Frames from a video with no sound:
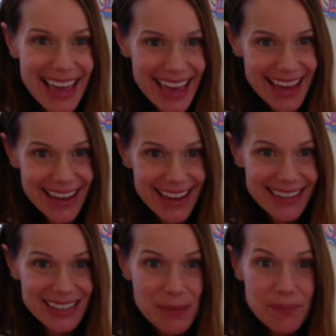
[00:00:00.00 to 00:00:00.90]

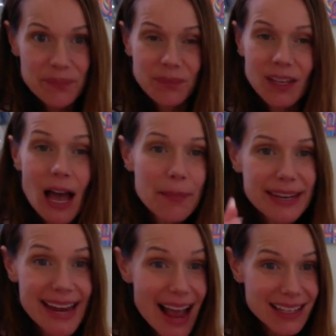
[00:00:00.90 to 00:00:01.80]
And
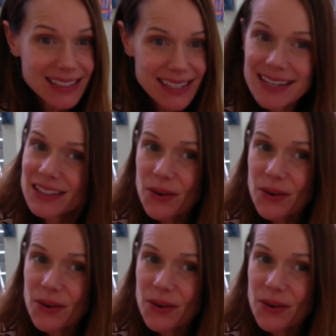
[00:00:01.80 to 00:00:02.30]
coming next is